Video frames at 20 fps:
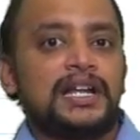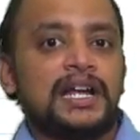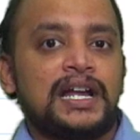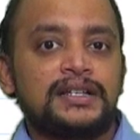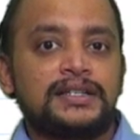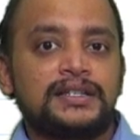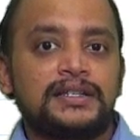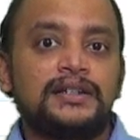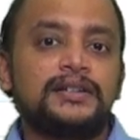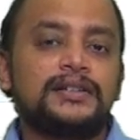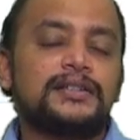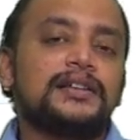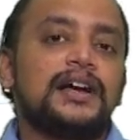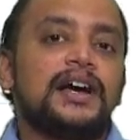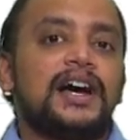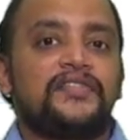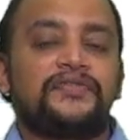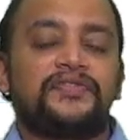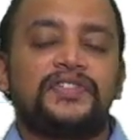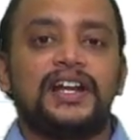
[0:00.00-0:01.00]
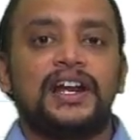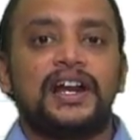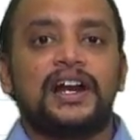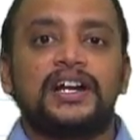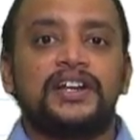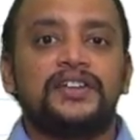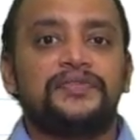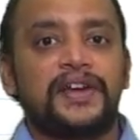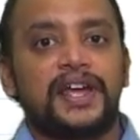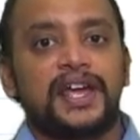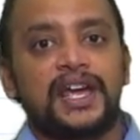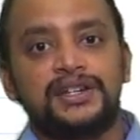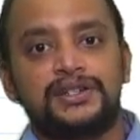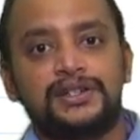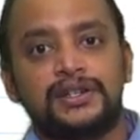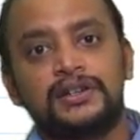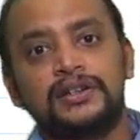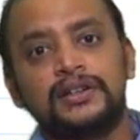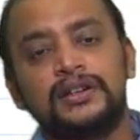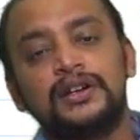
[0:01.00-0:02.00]
answers after
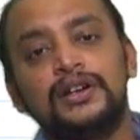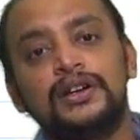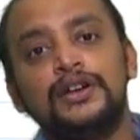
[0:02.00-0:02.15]
rectification.